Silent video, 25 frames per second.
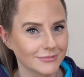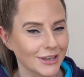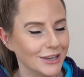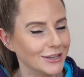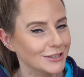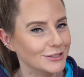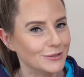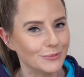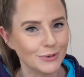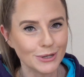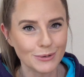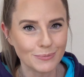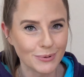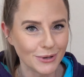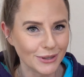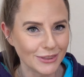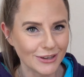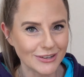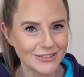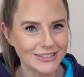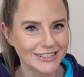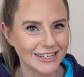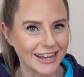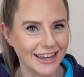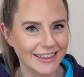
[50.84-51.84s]
So when you put
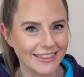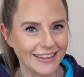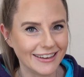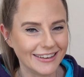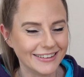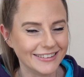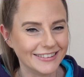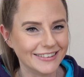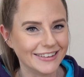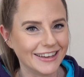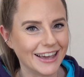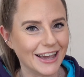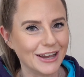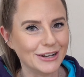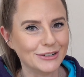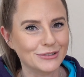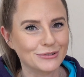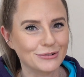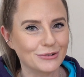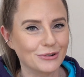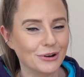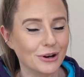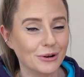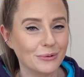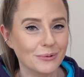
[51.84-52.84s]
those together, you get
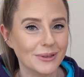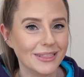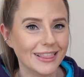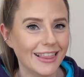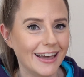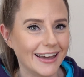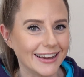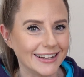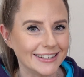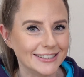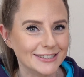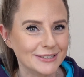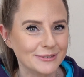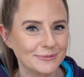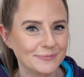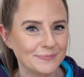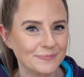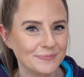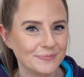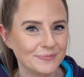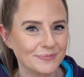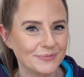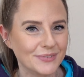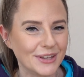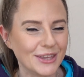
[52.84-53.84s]
drawing with light.
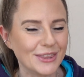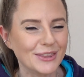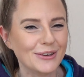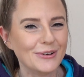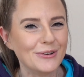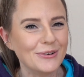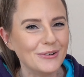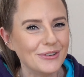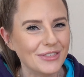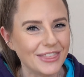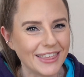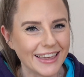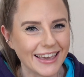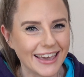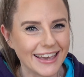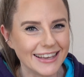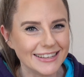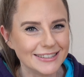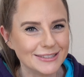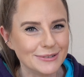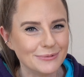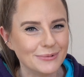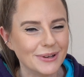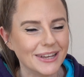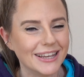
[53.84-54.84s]
And the cool thing
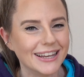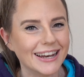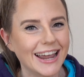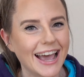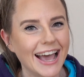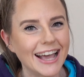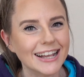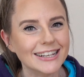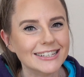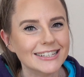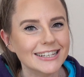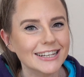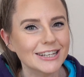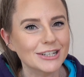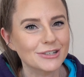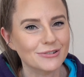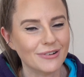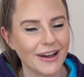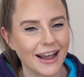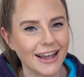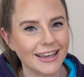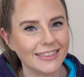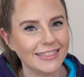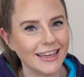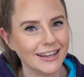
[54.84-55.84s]
is we can actually
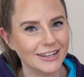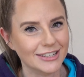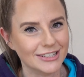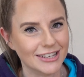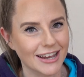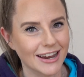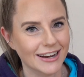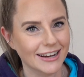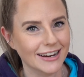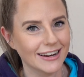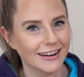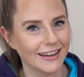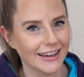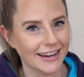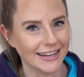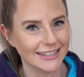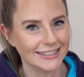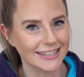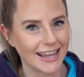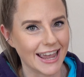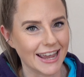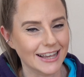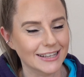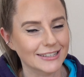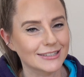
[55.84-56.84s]
track that journey light
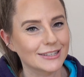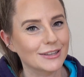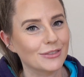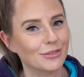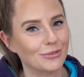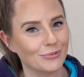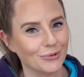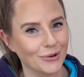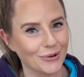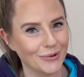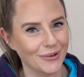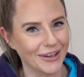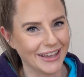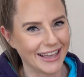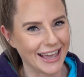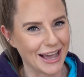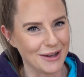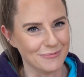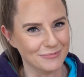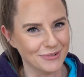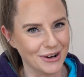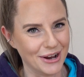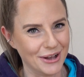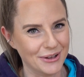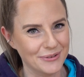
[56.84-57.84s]
takes through a
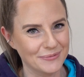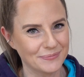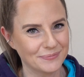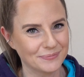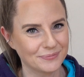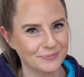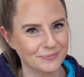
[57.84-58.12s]
camera.